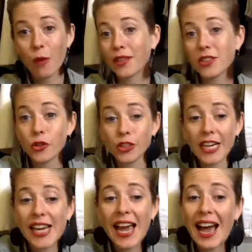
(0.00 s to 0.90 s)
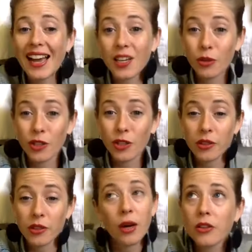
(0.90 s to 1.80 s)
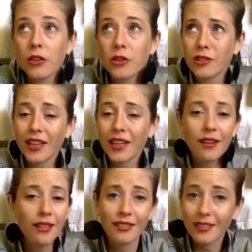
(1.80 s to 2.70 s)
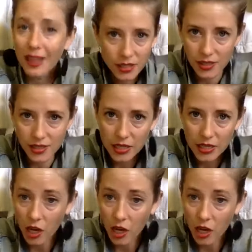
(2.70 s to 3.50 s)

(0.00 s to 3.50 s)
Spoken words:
but it's a great hack and it works really well. And those are like less than $10.